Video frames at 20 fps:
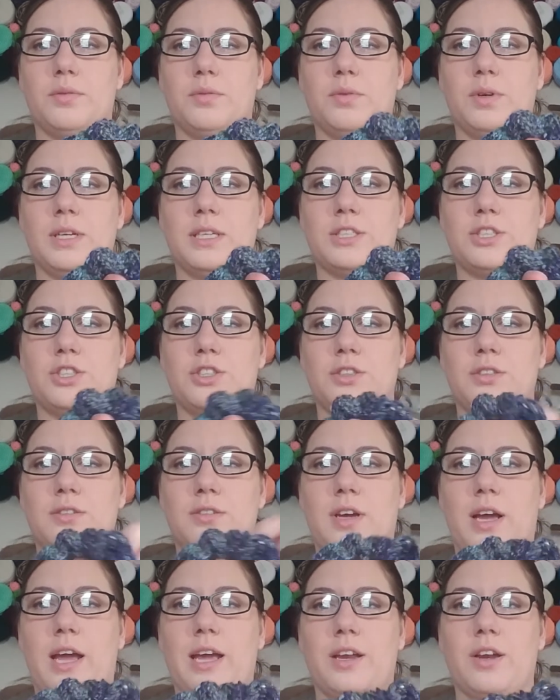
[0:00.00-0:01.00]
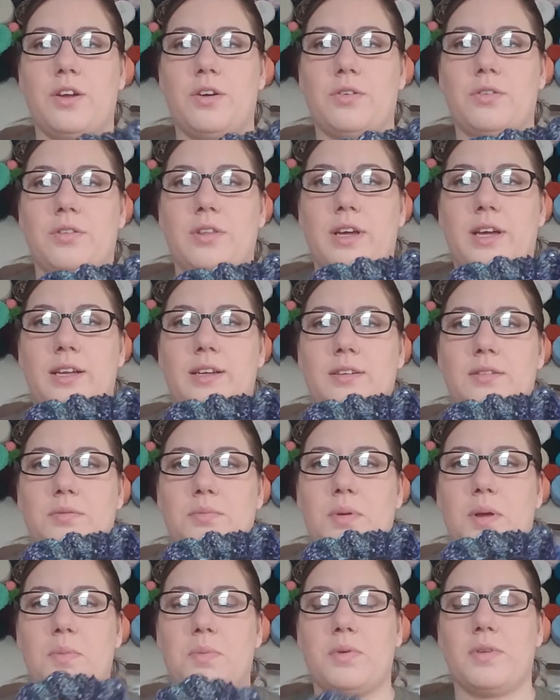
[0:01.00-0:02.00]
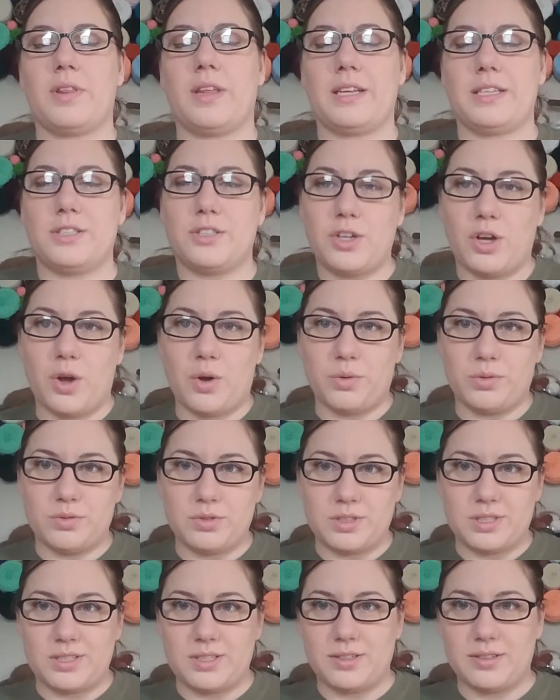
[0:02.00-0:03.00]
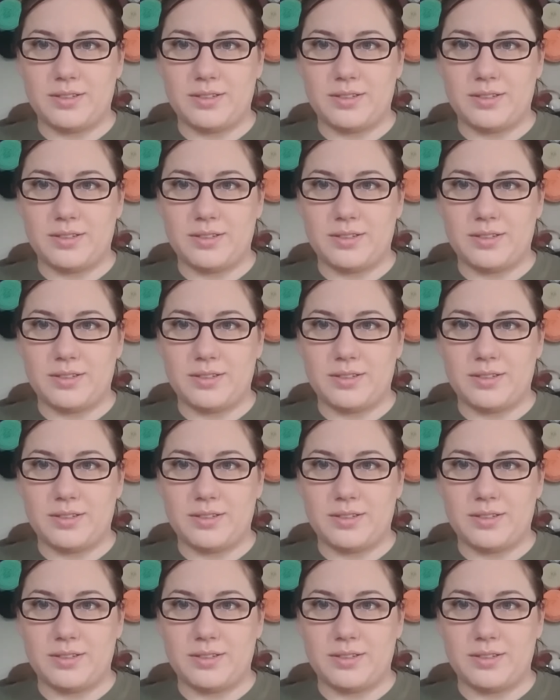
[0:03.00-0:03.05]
which I know that people that don't